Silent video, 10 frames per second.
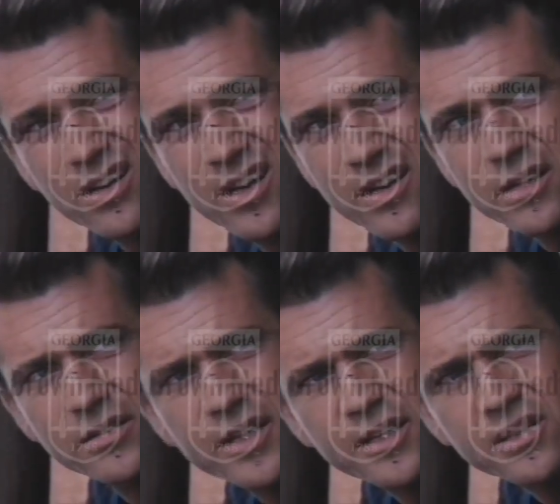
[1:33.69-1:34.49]
nothing
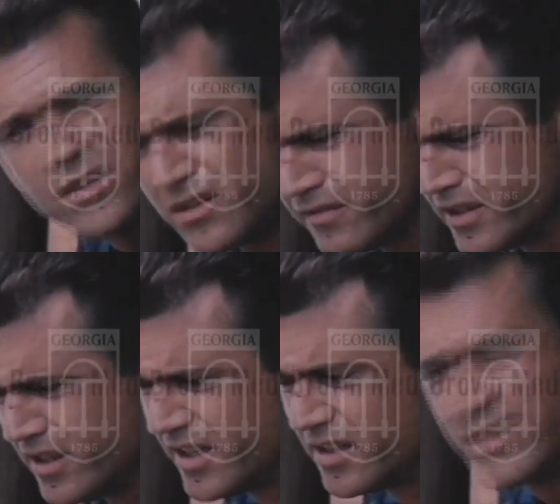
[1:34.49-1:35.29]
else gets us off. It's
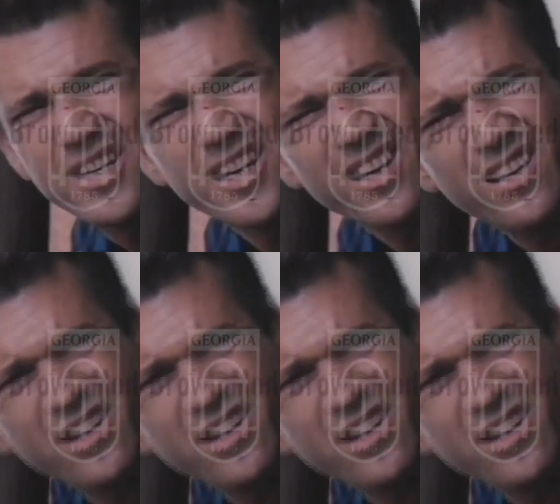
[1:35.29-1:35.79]
kind of sick.